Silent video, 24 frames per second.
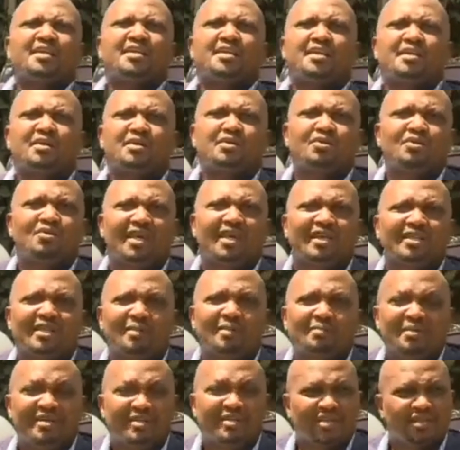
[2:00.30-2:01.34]
I think, you know,
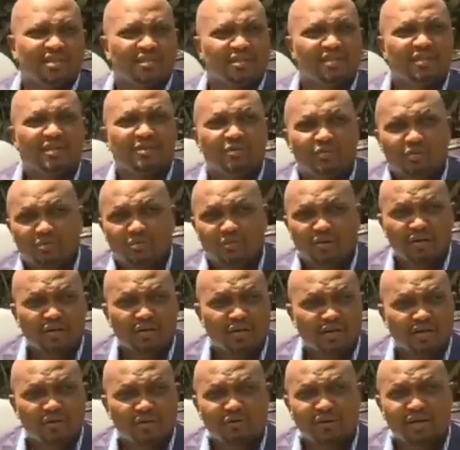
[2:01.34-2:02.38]
that's the amazing thing with
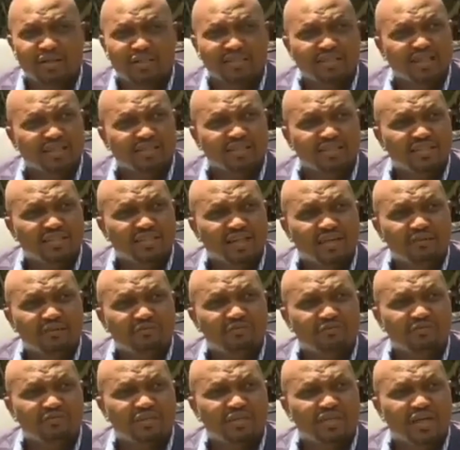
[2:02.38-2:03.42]
Martha Karua is that
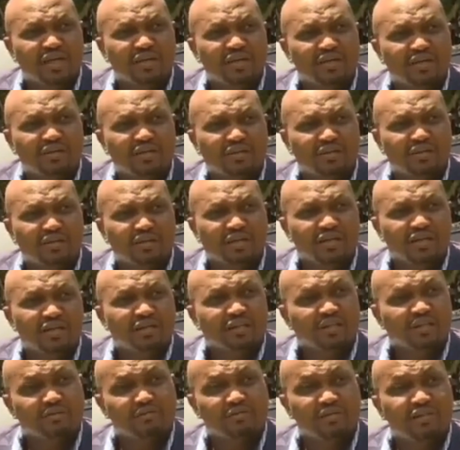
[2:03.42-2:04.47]

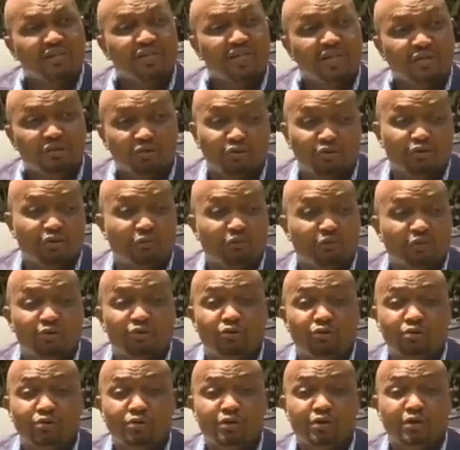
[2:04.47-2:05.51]
she fits in all,
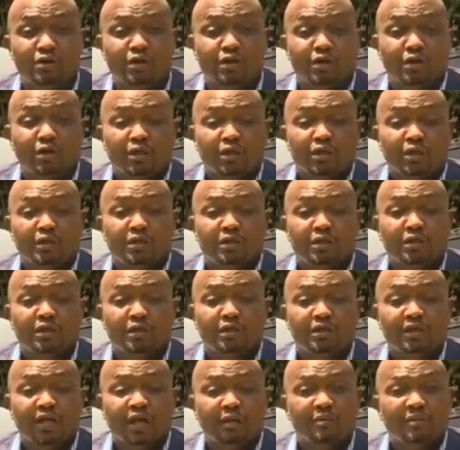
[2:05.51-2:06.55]
because
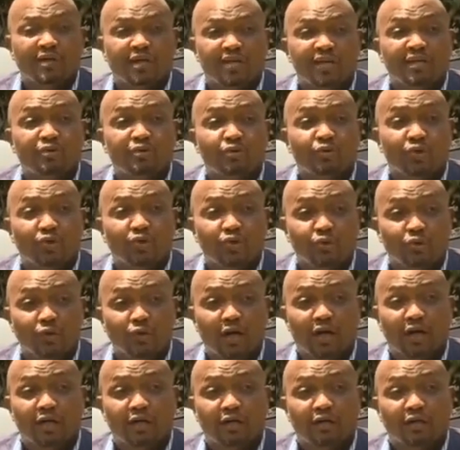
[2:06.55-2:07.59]
she's coming in to
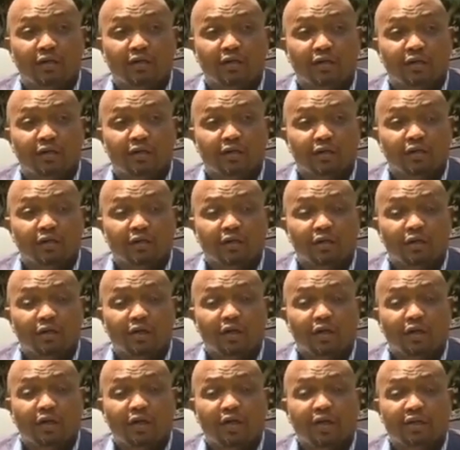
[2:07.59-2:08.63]
cure
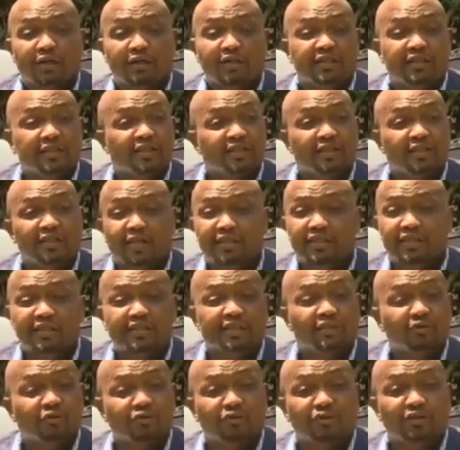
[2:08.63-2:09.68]
a disease
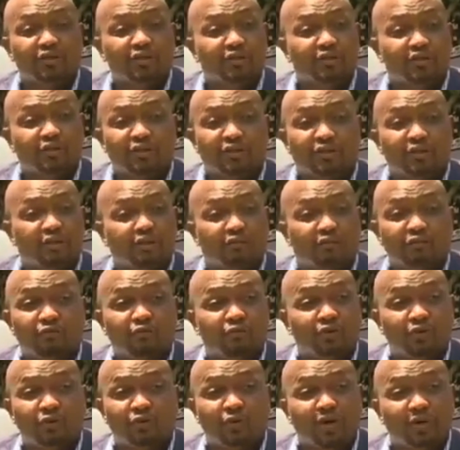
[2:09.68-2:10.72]
that is not
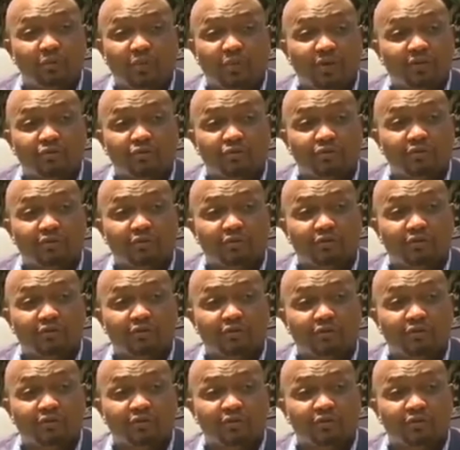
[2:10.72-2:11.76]
with one person.
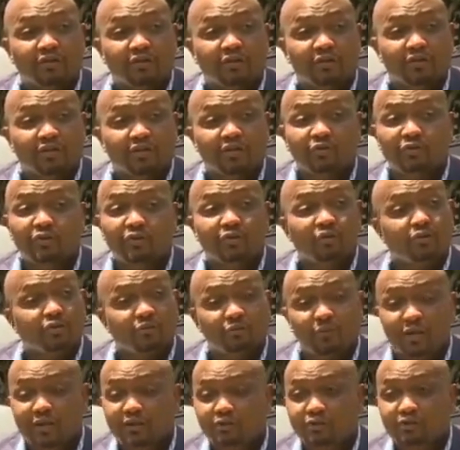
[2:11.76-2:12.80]
It's with
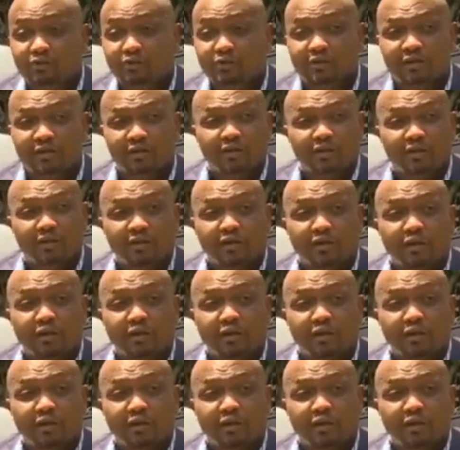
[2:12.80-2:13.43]
all persons.